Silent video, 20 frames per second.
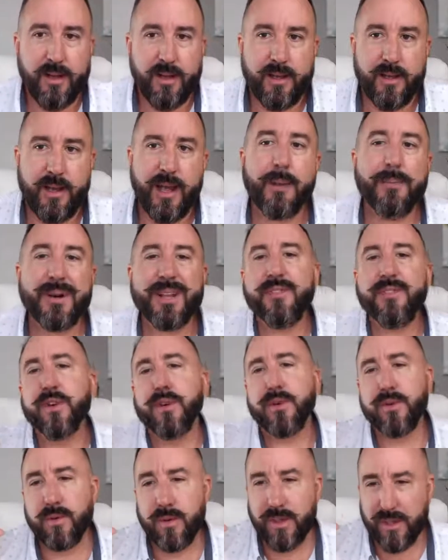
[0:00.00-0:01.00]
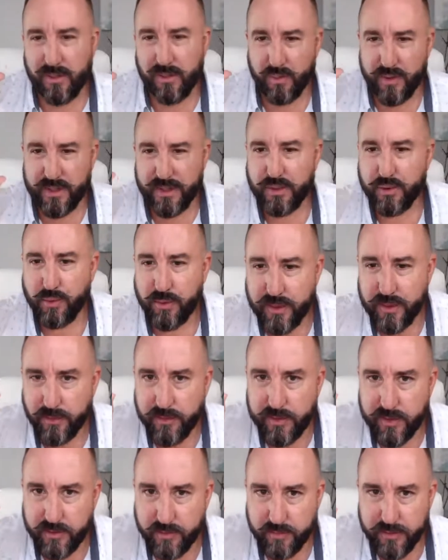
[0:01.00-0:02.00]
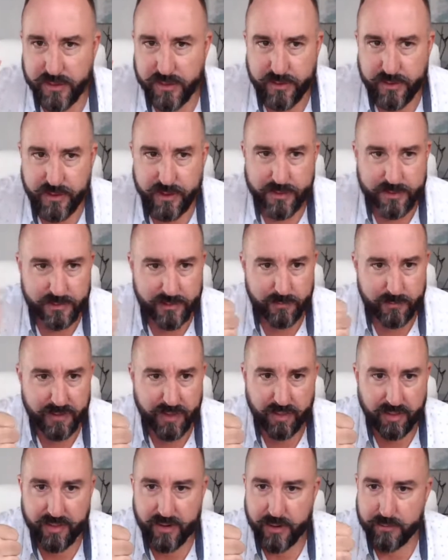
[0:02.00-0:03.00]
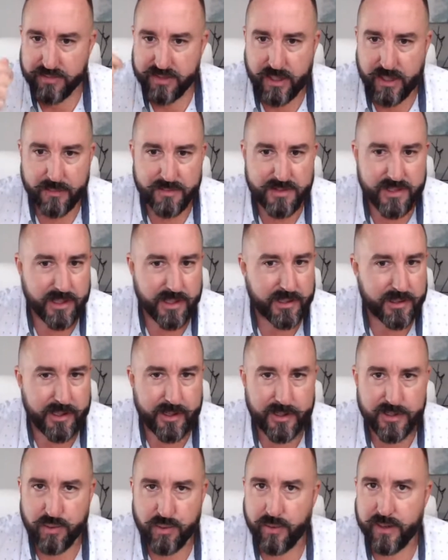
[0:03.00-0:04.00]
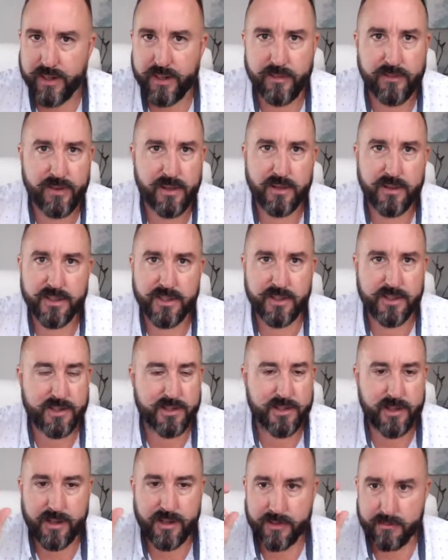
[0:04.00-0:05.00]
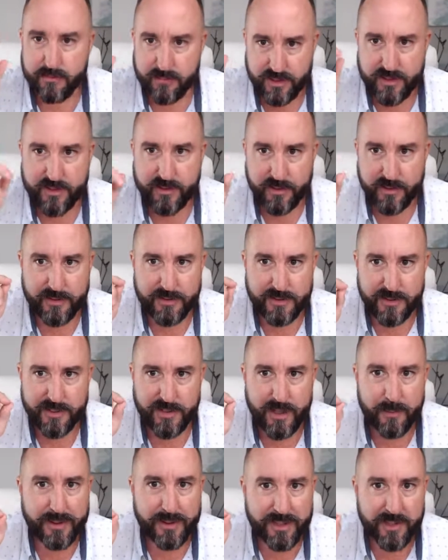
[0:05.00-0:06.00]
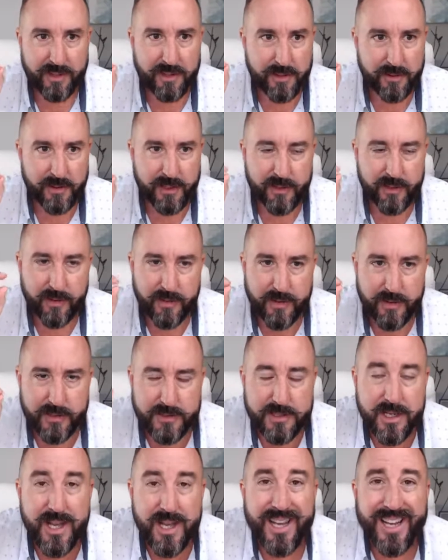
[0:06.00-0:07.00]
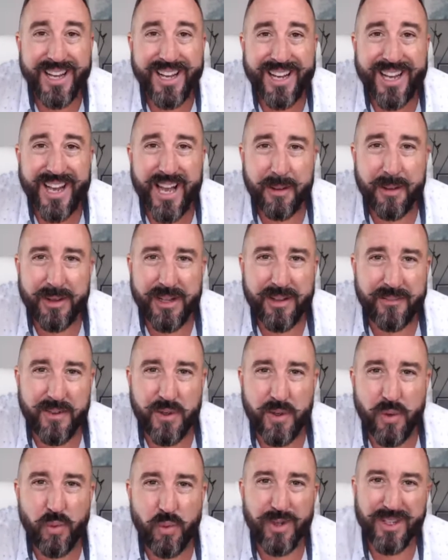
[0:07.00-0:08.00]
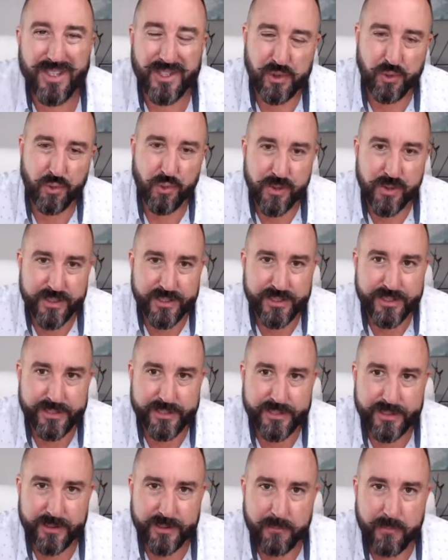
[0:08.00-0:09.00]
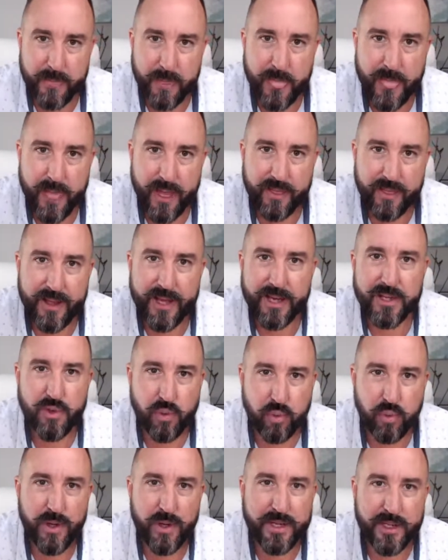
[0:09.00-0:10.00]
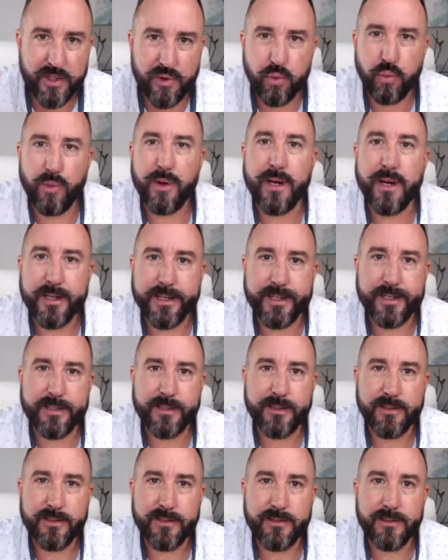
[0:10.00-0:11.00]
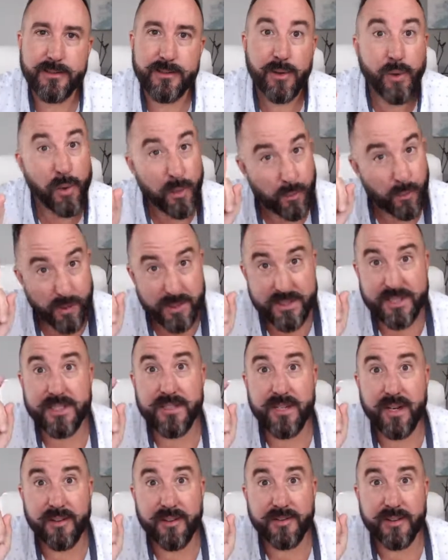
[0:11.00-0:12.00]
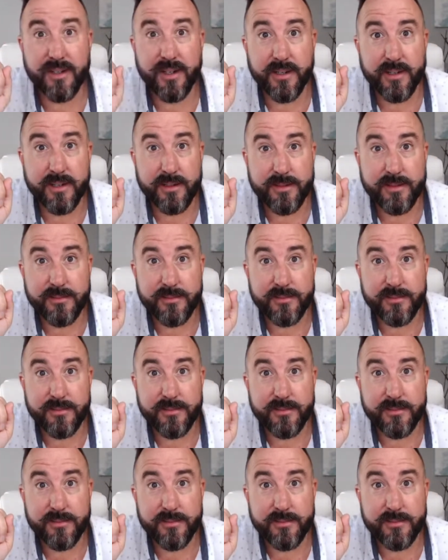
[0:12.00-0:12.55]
How many of you would agree with me and give me a thumbs up, say yes, whatever, just just let me know you hear this. How many of you would agree that 2020 was a tough year?